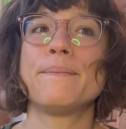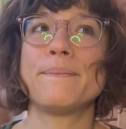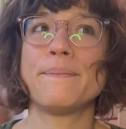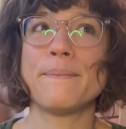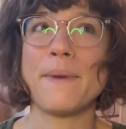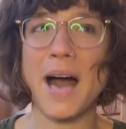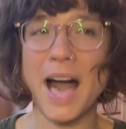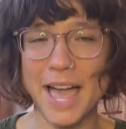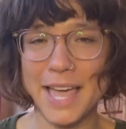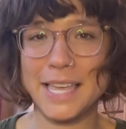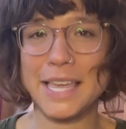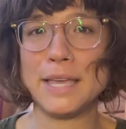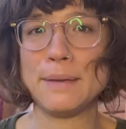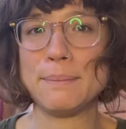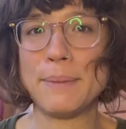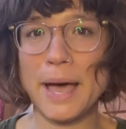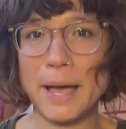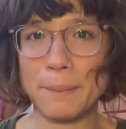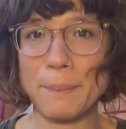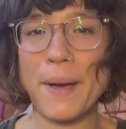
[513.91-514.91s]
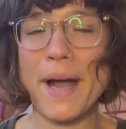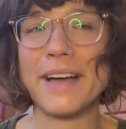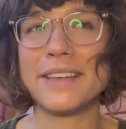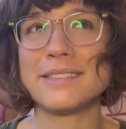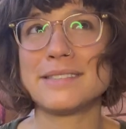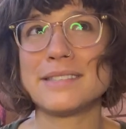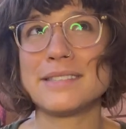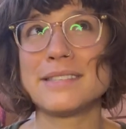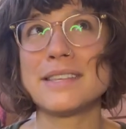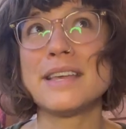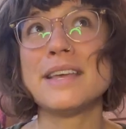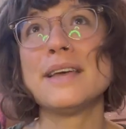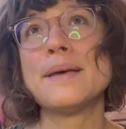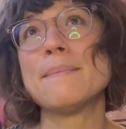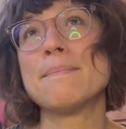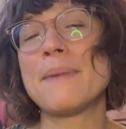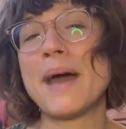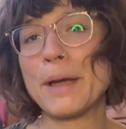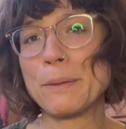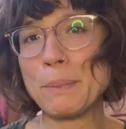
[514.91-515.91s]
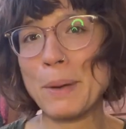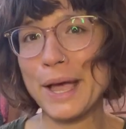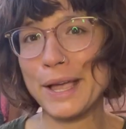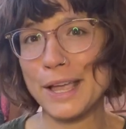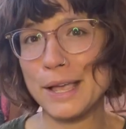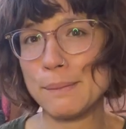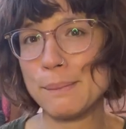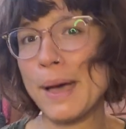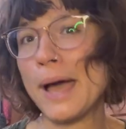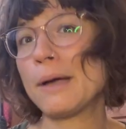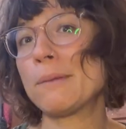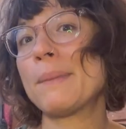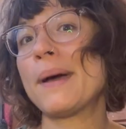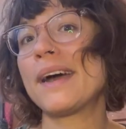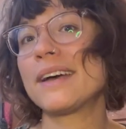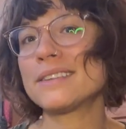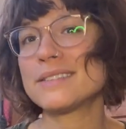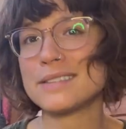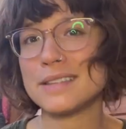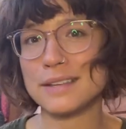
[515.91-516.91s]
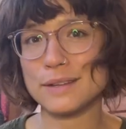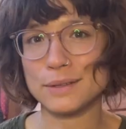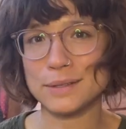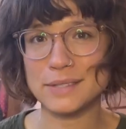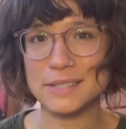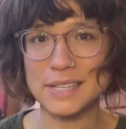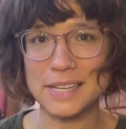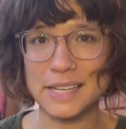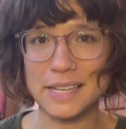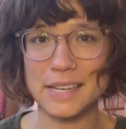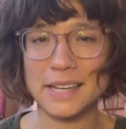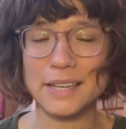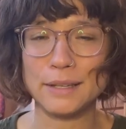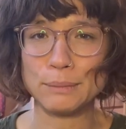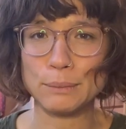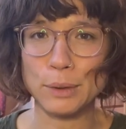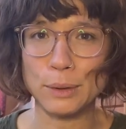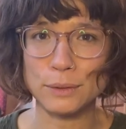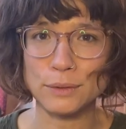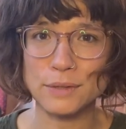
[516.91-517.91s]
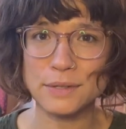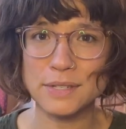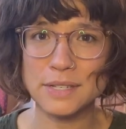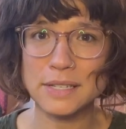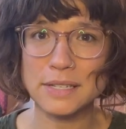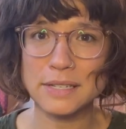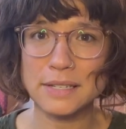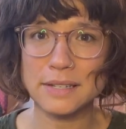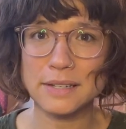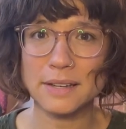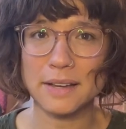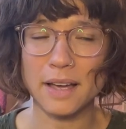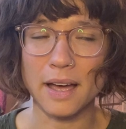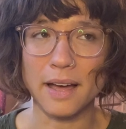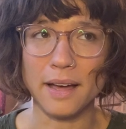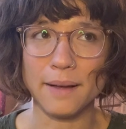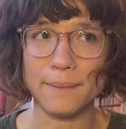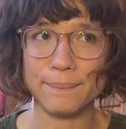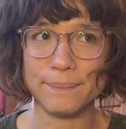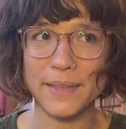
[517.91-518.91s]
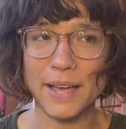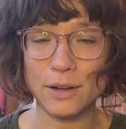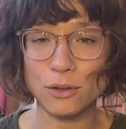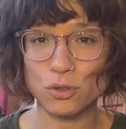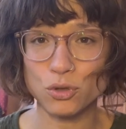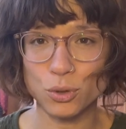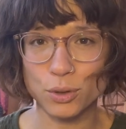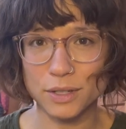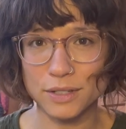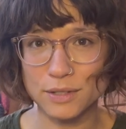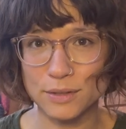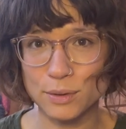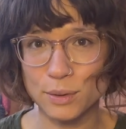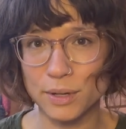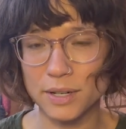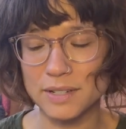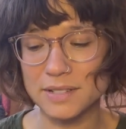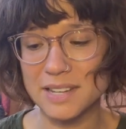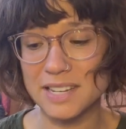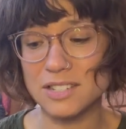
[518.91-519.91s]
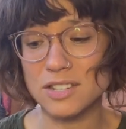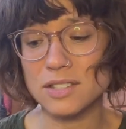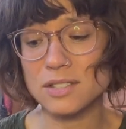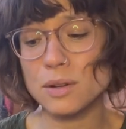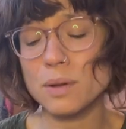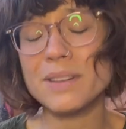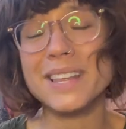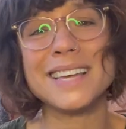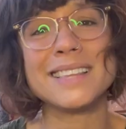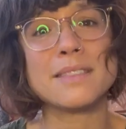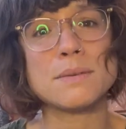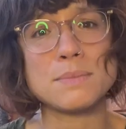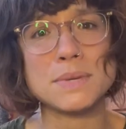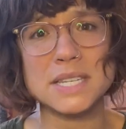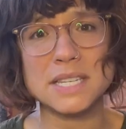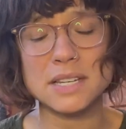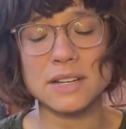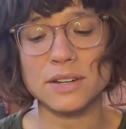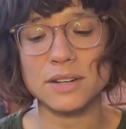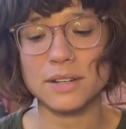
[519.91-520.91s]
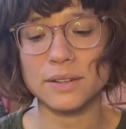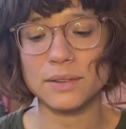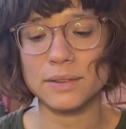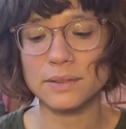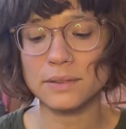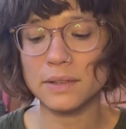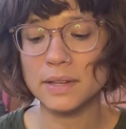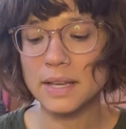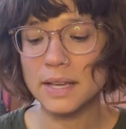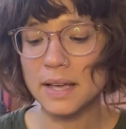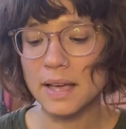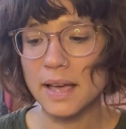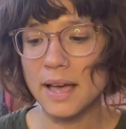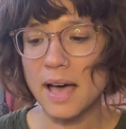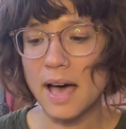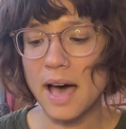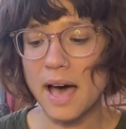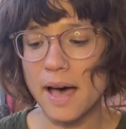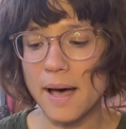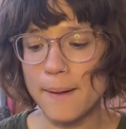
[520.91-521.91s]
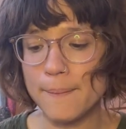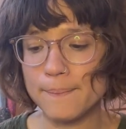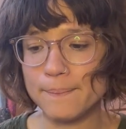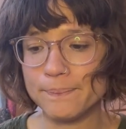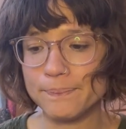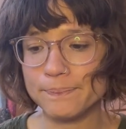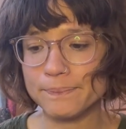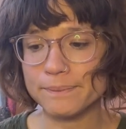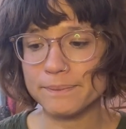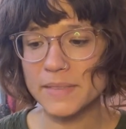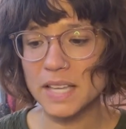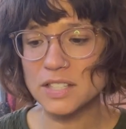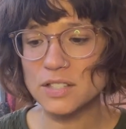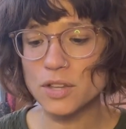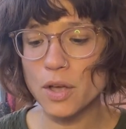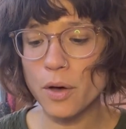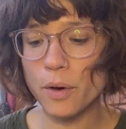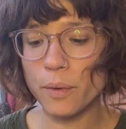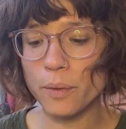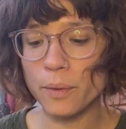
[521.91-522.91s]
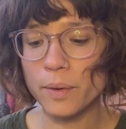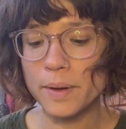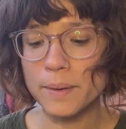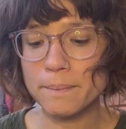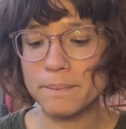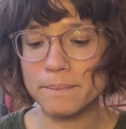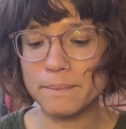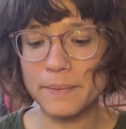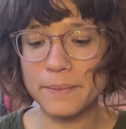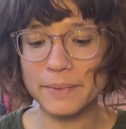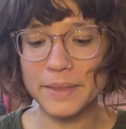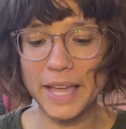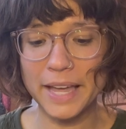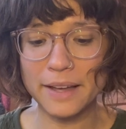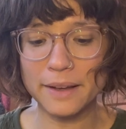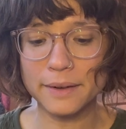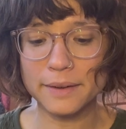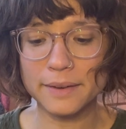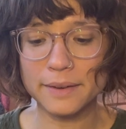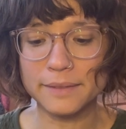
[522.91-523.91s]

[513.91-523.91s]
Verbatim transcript: hiking backpacks, backpacking backpacks that you'll see in most um, outdoor stores. I just don't like the materials. Um, so like,